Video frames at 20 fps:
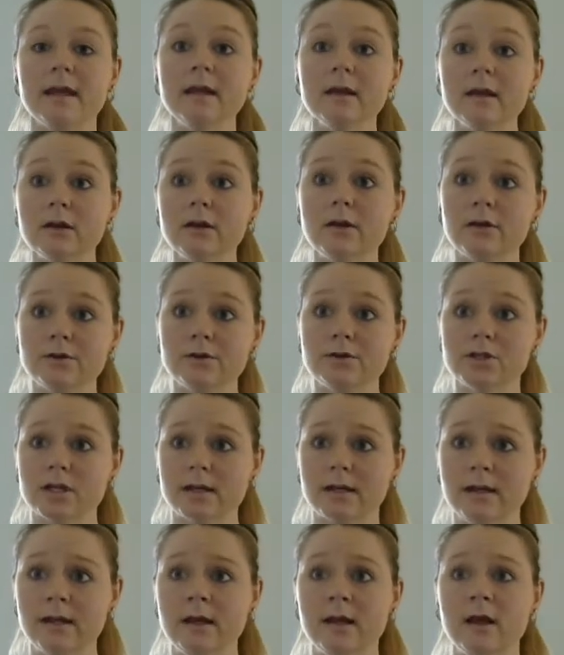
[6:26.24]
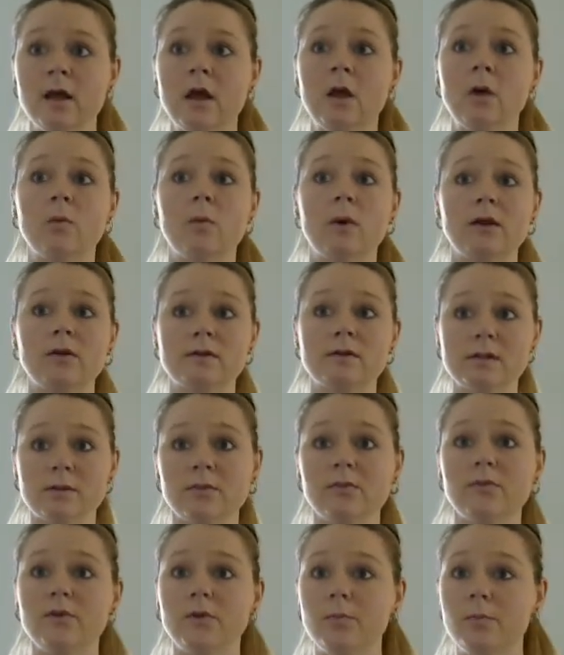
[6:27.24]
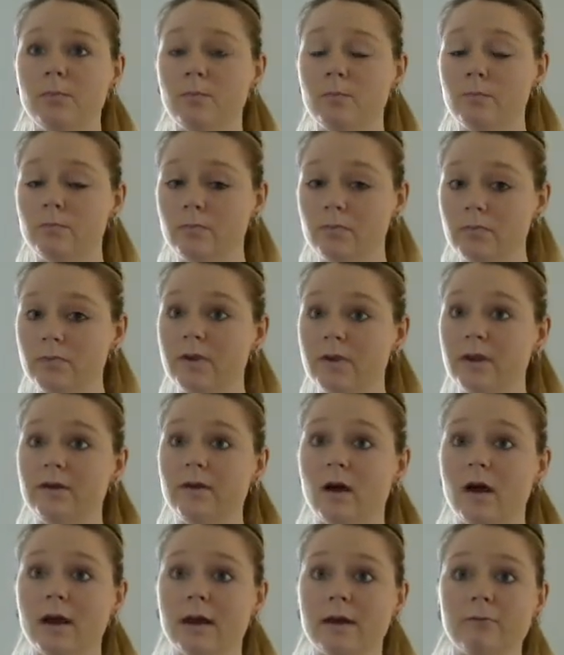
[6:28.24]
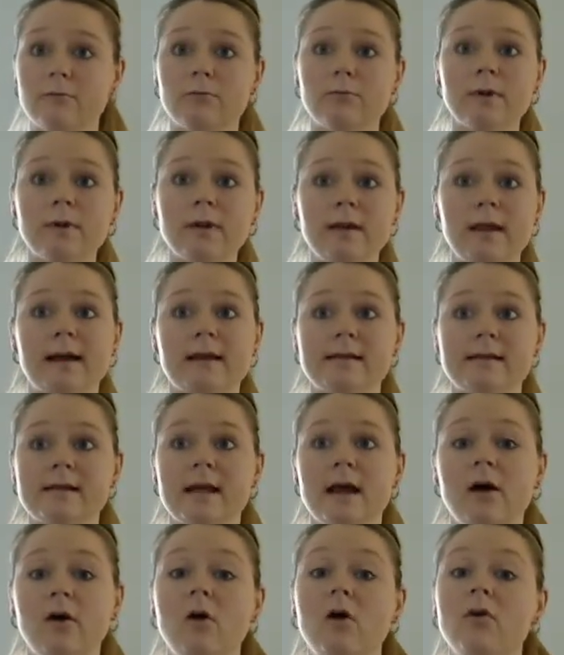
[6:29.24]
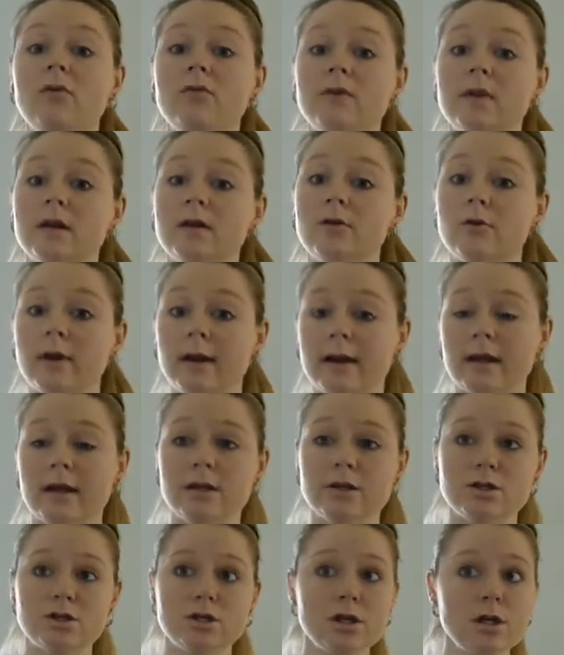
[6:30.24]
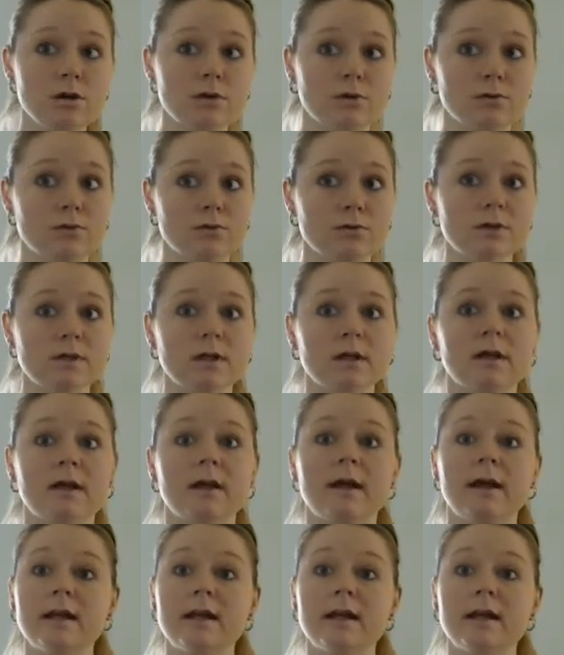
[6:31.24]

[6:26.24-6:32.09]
In conclusion, while some of you did not realize how often granite is used,